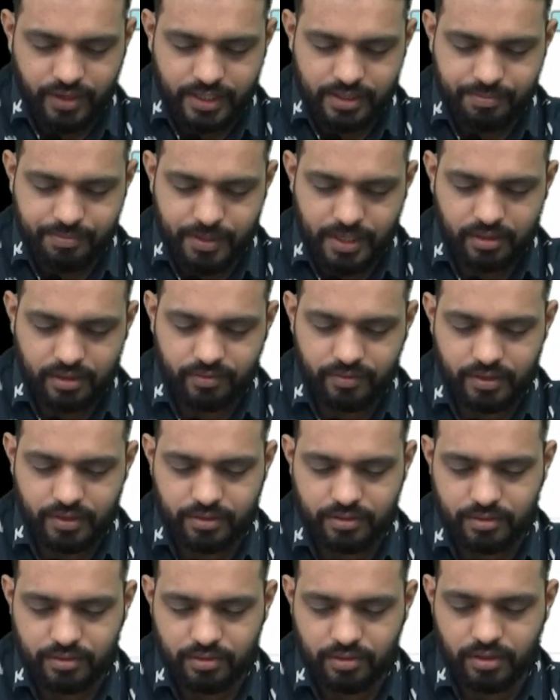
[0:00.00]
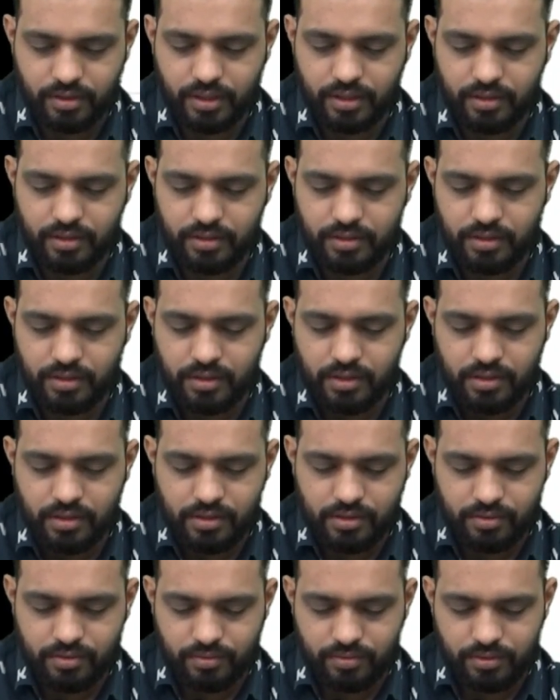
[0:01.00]
pathway. Okay,
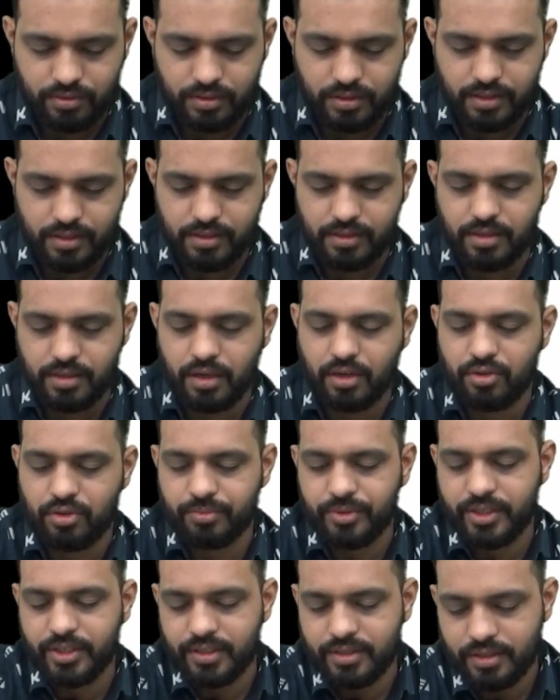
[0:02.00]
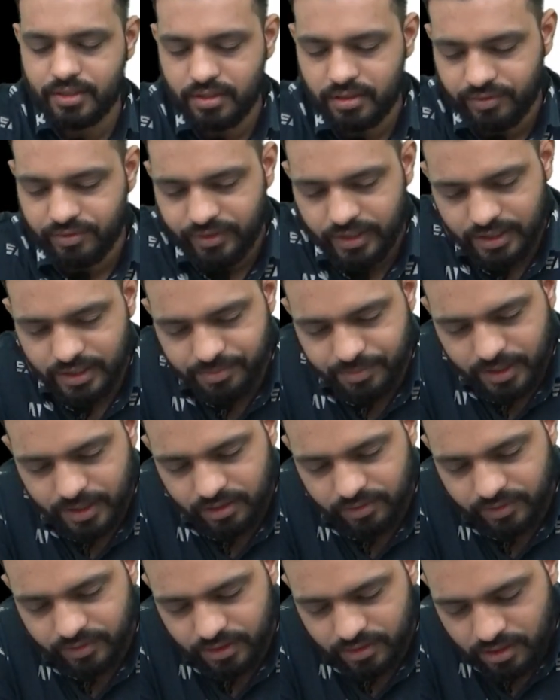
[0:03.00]
so this is the accommodation reflex
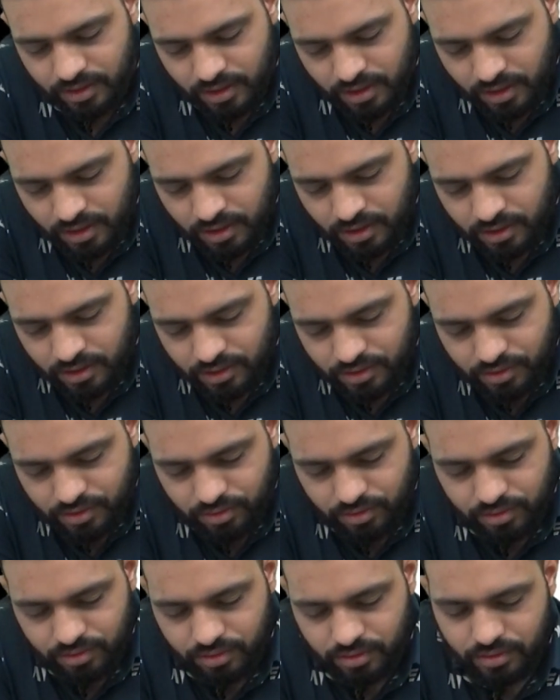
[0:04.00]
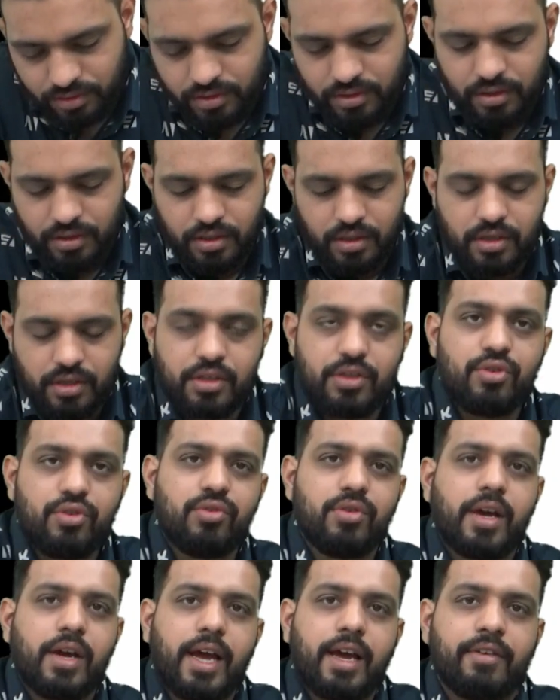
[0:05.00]
pathway. So you
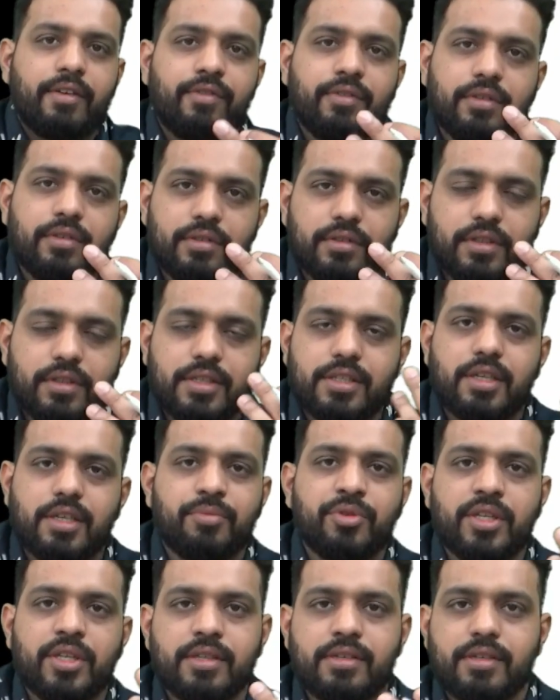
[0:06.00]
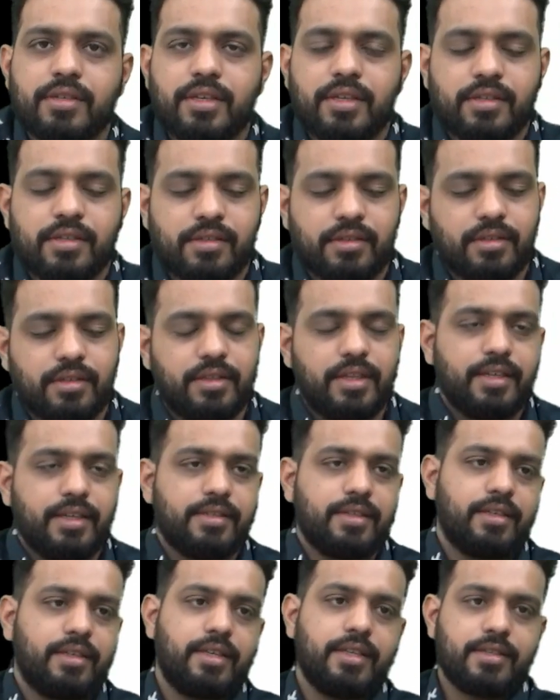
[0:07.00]
have the stimulus is, there is a
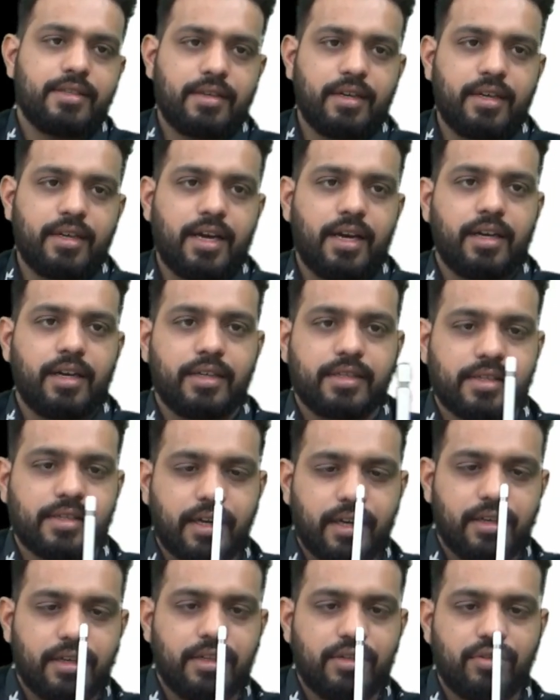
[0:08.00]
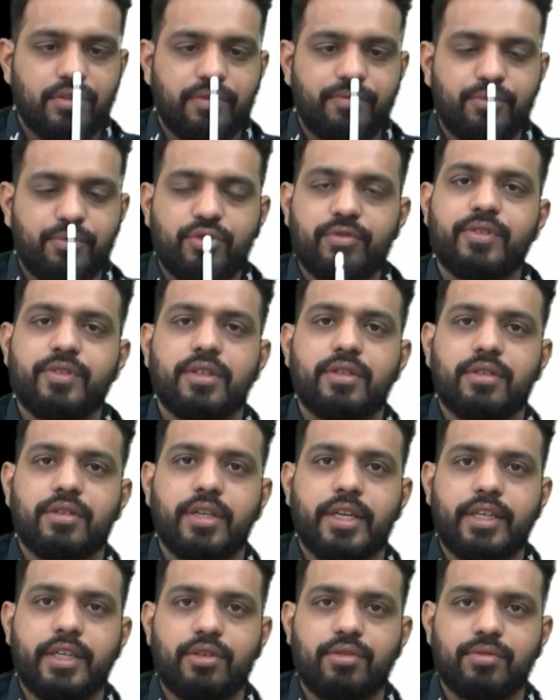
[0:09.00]
distant target, suddenly you have moved
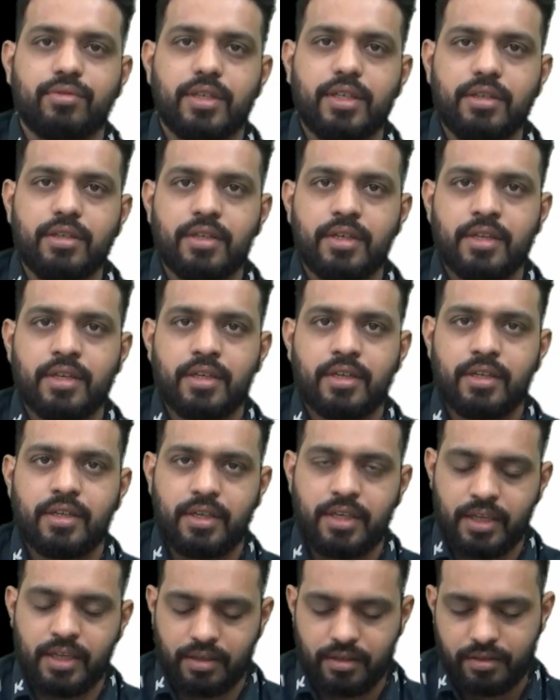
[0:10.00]
it to the near.